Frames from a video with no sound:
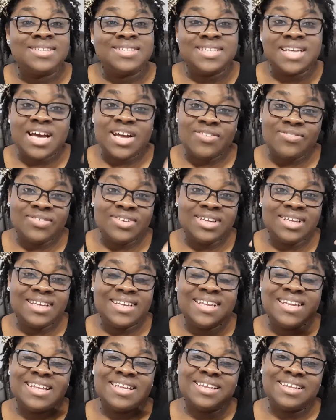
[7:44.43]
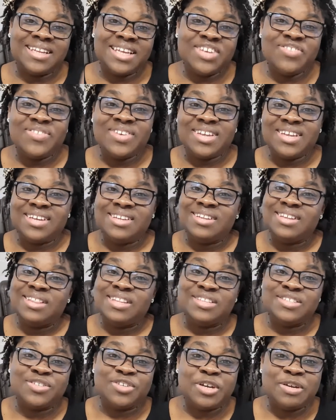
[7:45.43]
definitely leave it in the
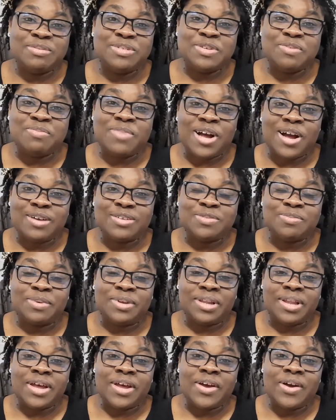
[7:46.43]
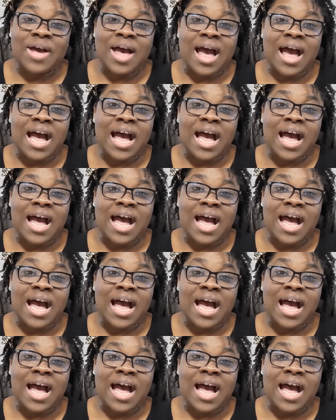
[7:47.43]
description box below.